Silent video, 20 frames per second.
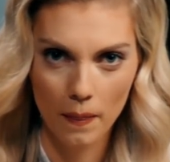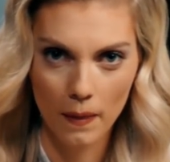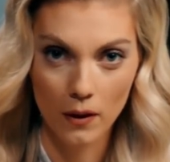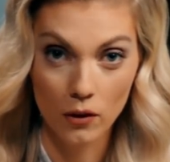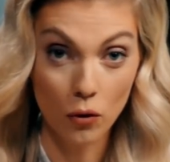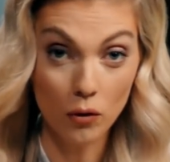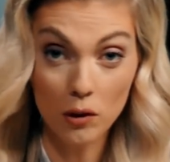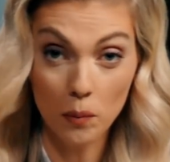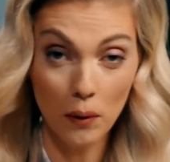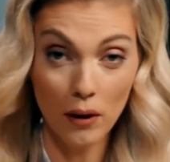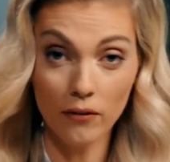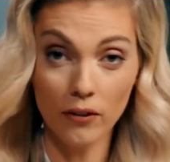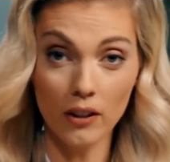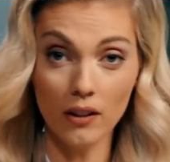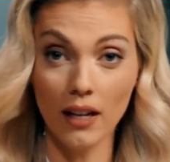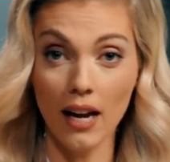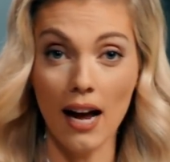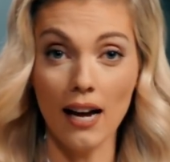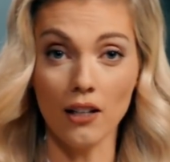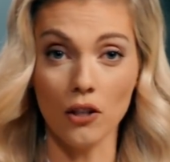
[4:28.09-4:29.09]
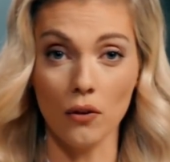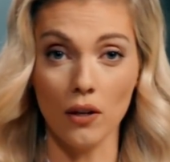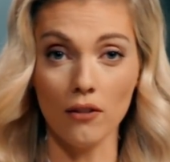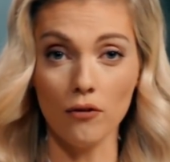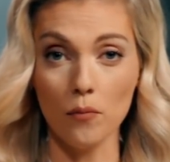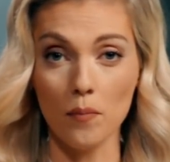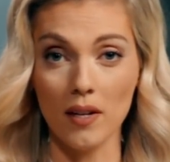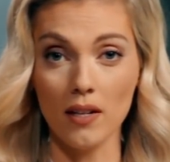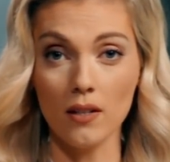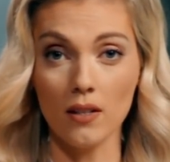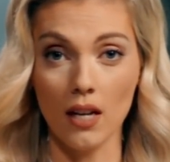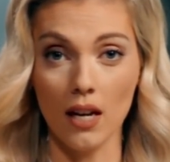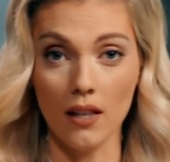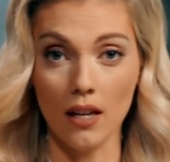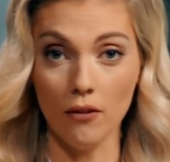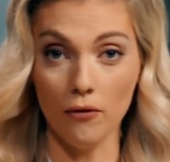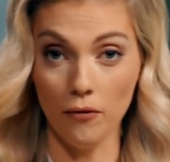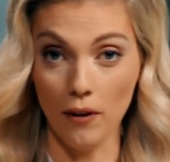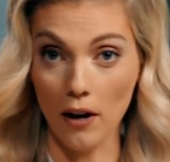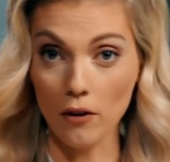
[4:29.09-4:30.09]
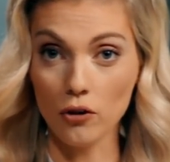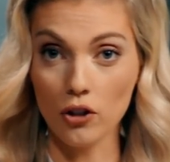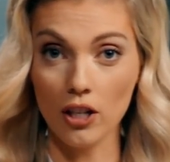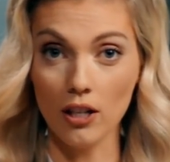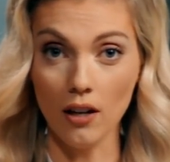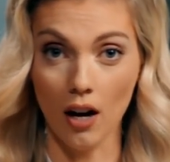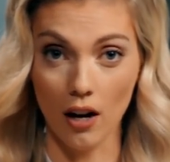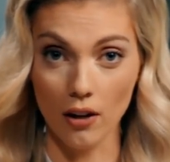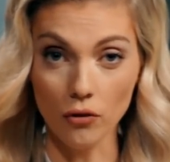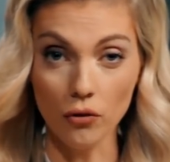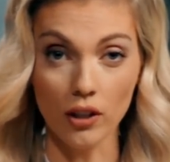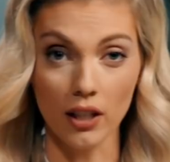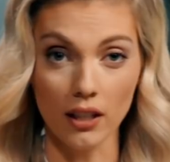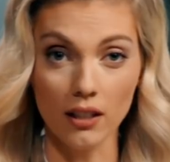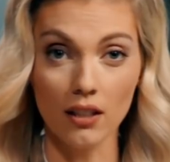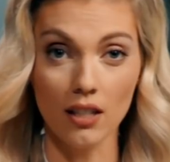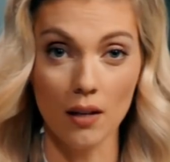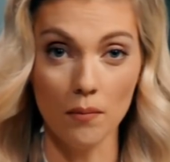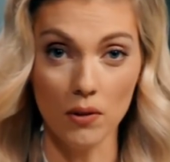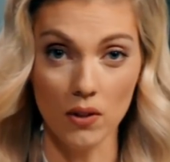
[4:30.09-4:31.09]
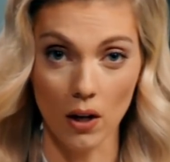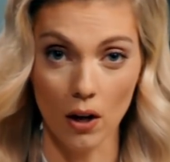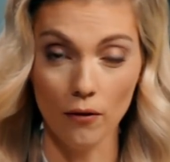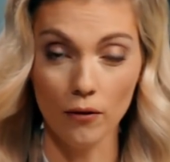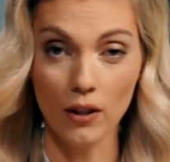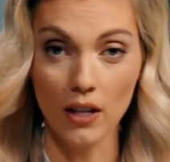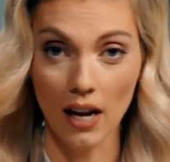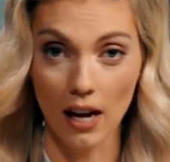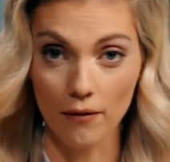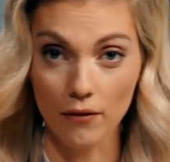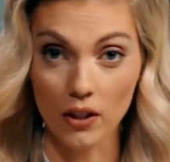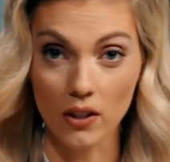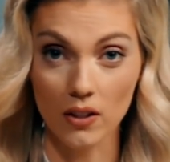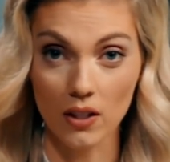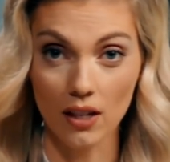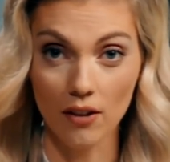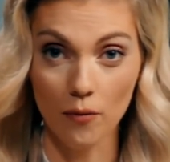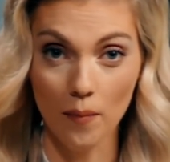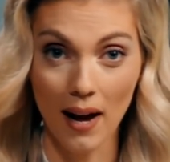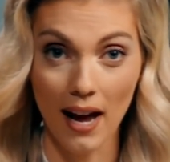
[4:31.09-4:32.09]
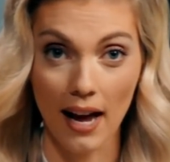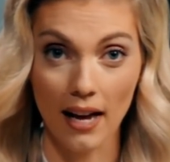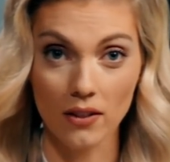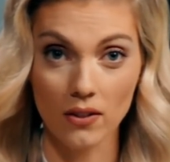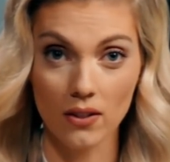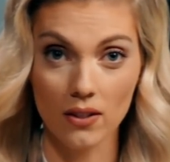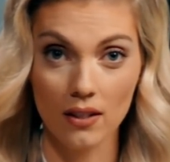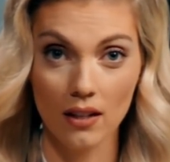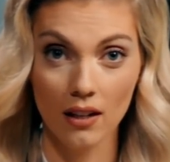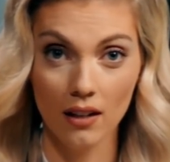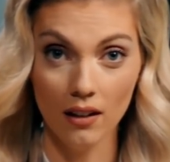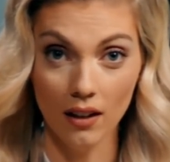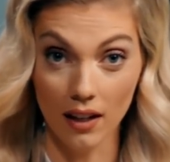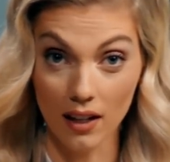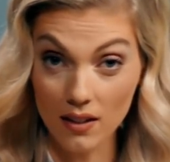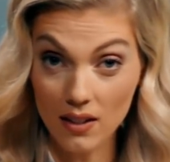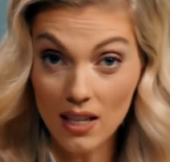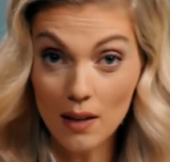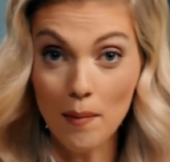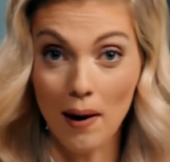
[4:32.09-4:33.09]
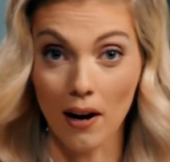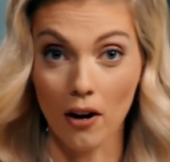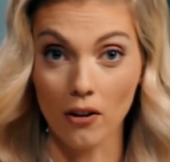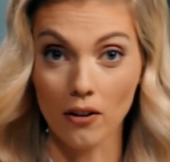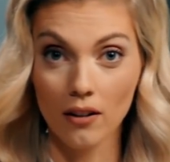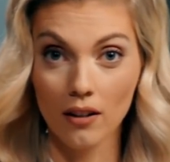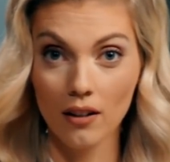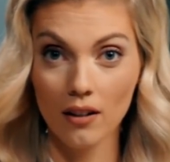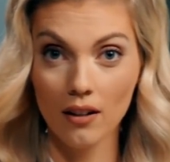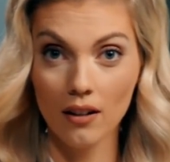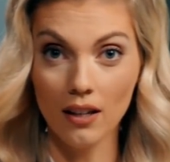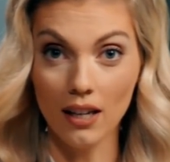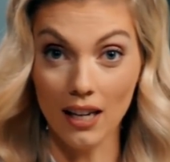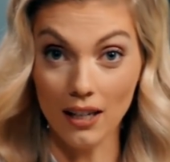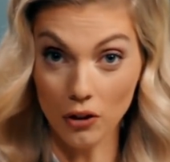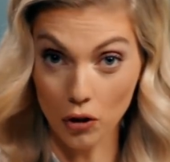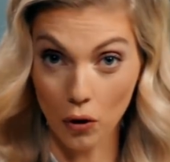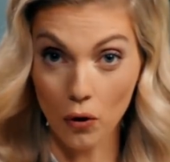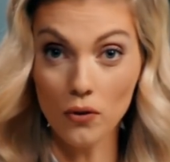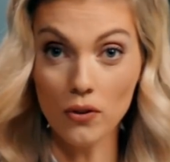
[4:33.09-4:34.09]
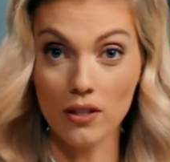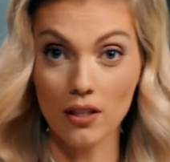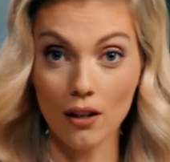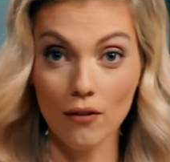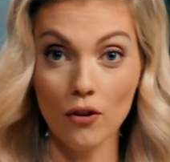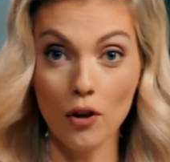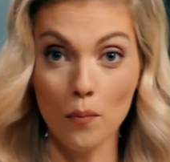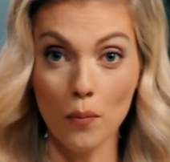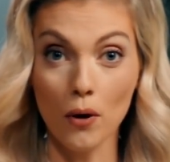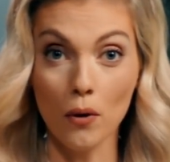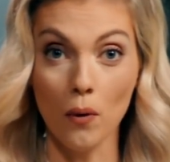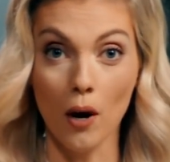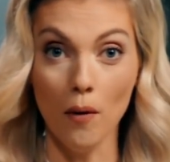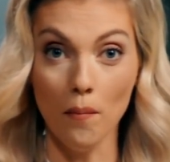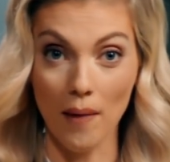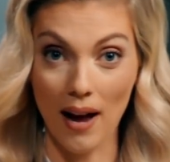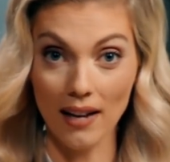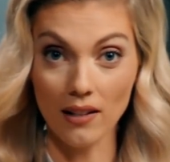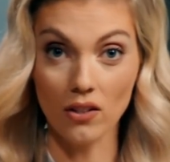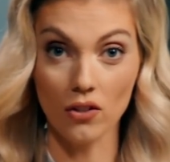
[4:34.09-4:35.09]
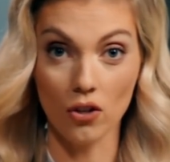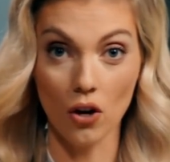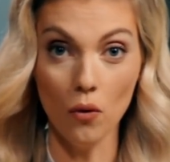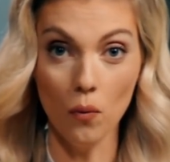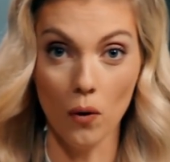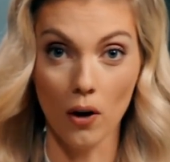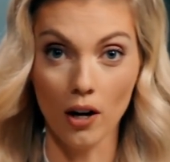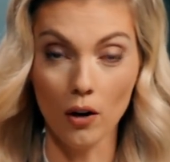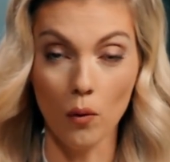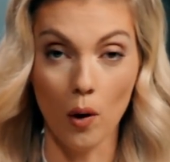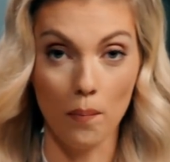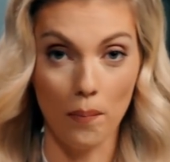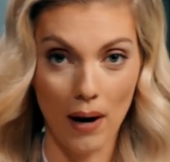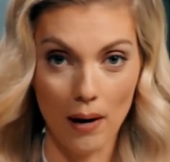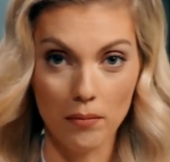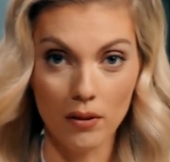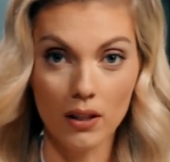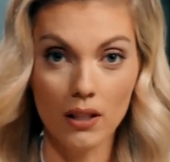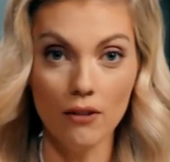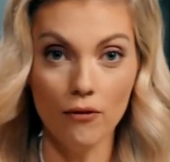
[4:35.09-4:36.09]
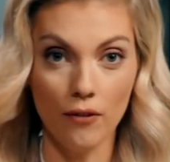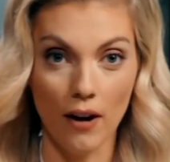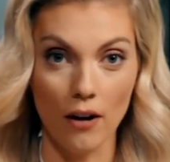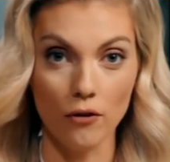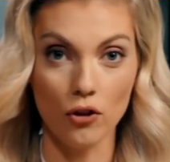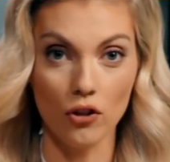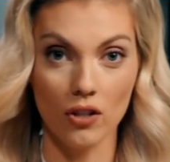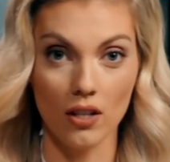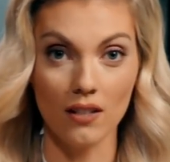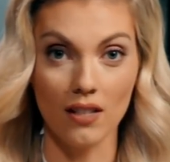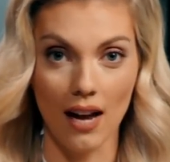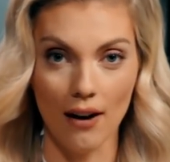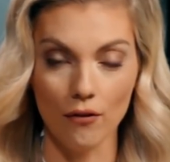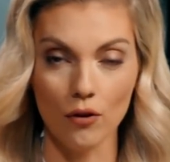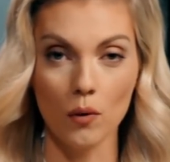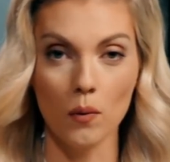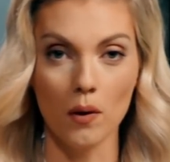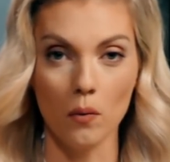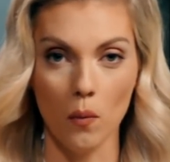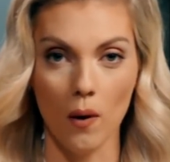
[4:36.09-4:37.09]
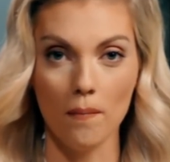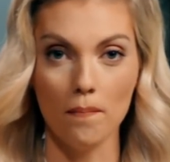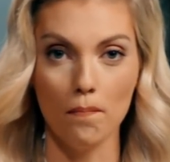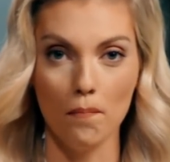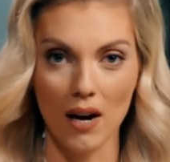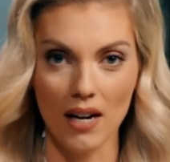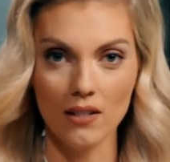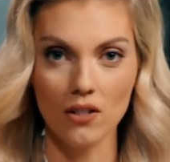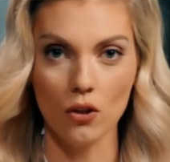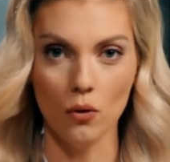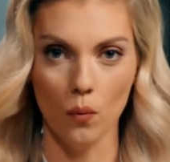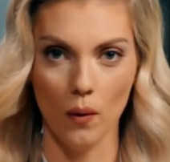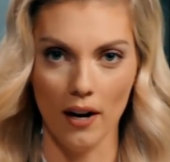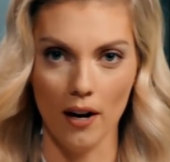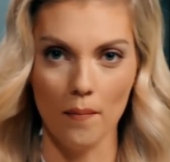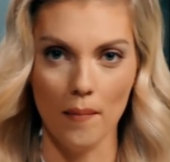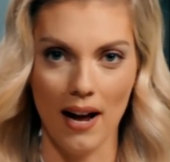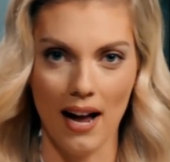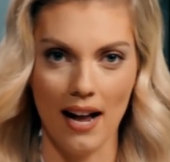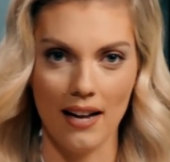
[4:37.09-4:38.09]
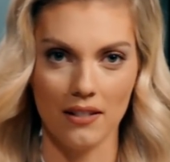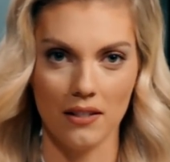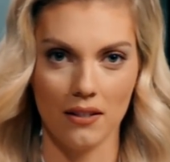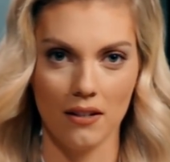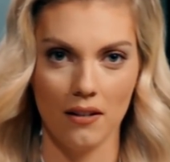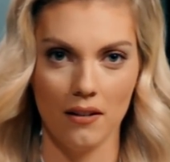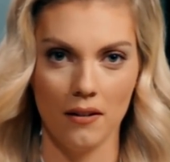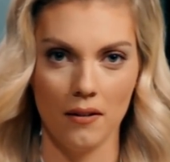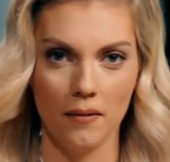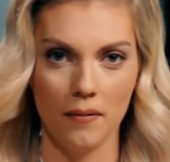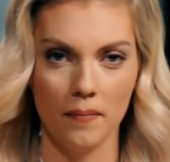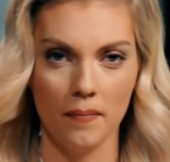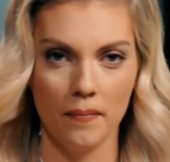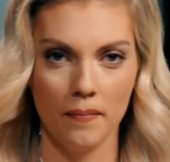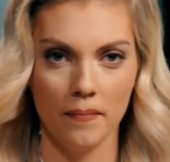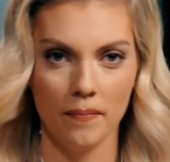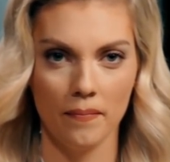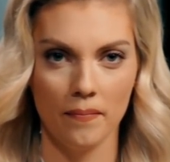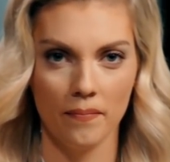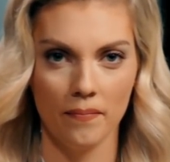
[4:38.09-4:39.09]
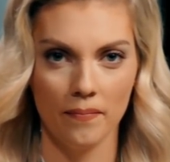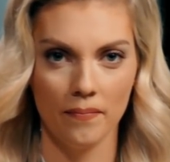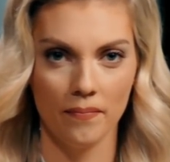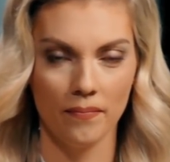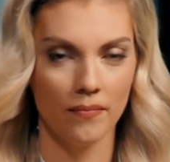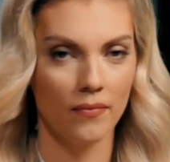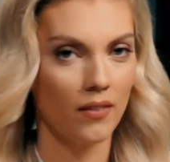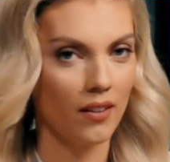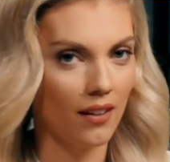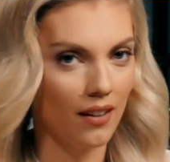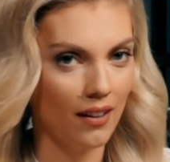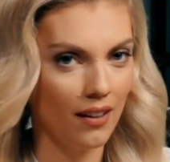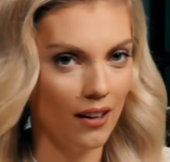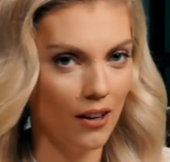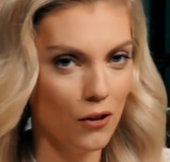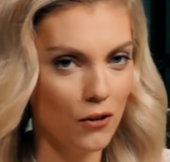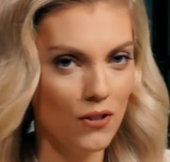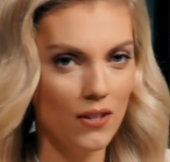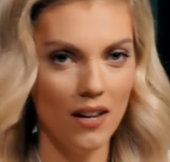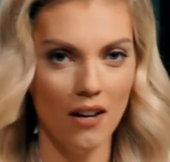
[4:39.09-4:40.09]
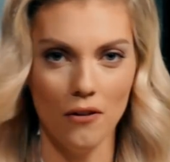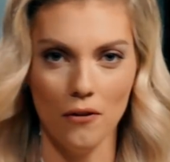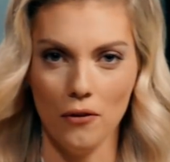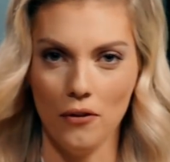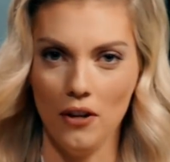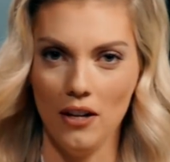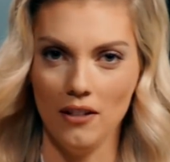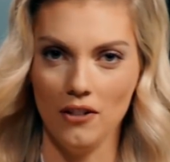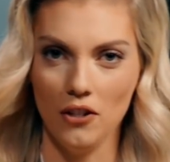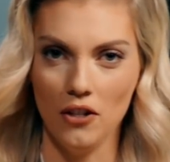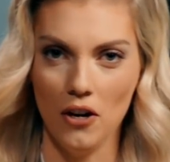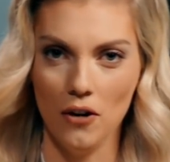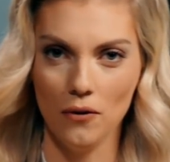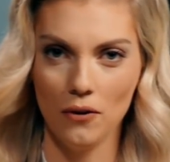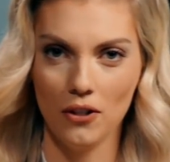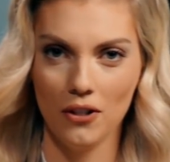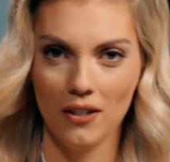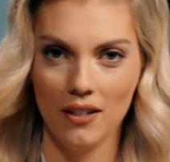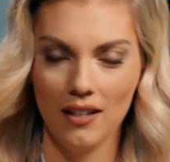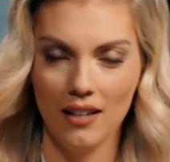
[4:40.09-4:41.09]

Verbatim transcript: So it's perfectly accurate for me to say that Fauci contradicted himself in the efficacy of masks. In his email, he told Sylvia Burwell masks don't work, while publicly Fauci says everyone wa- must wear a mask. Here's the other thing to note.